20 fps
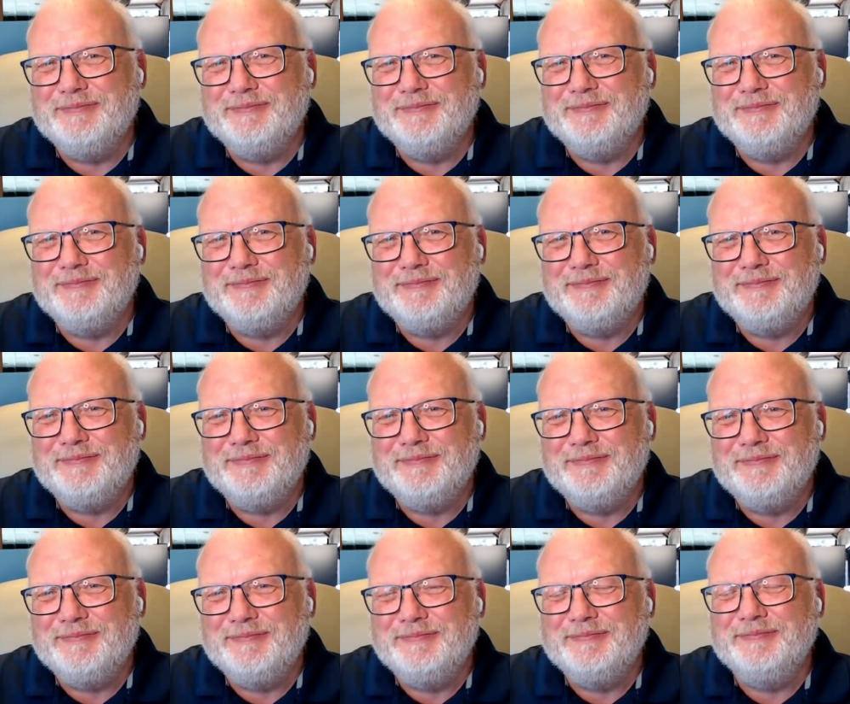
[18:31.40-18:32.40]

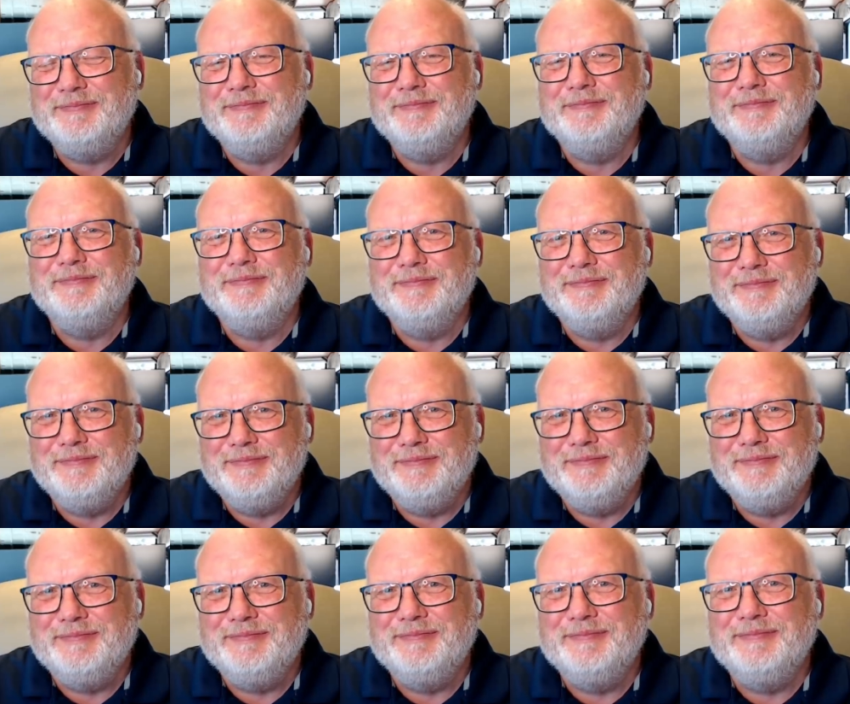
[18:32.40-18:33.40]

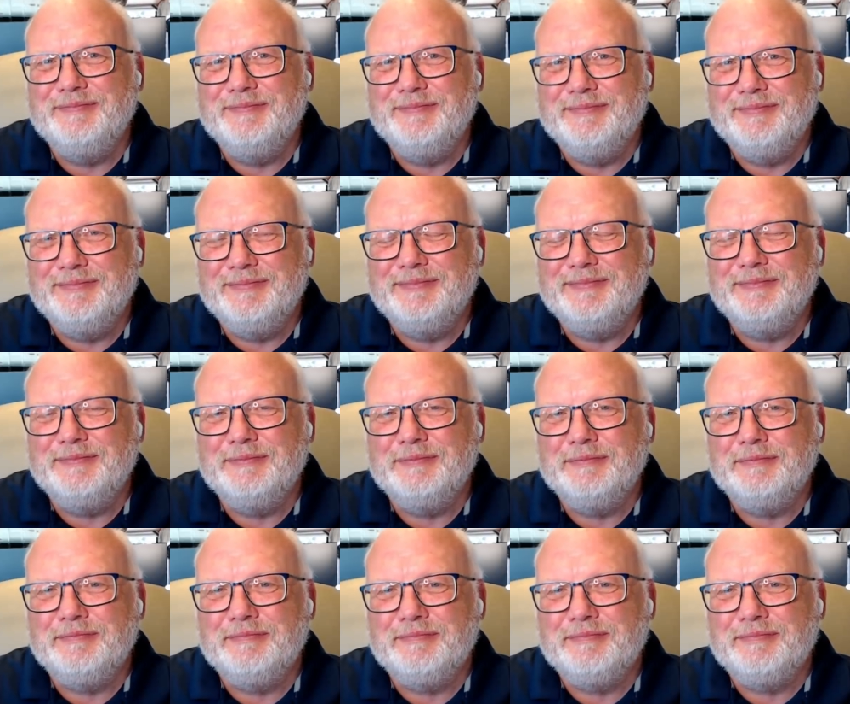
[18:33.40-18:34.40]

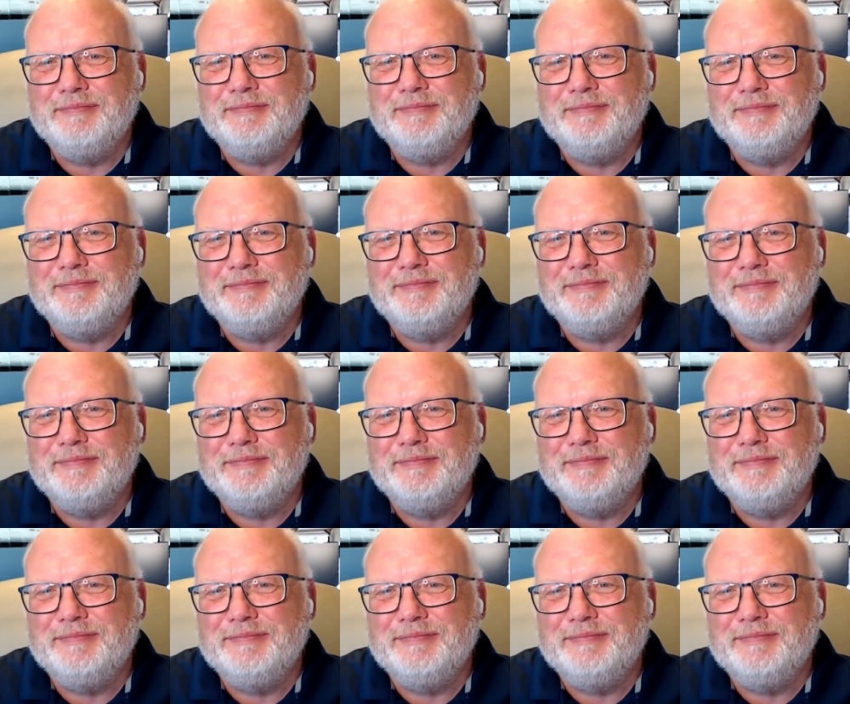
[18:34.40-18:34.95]
(silent)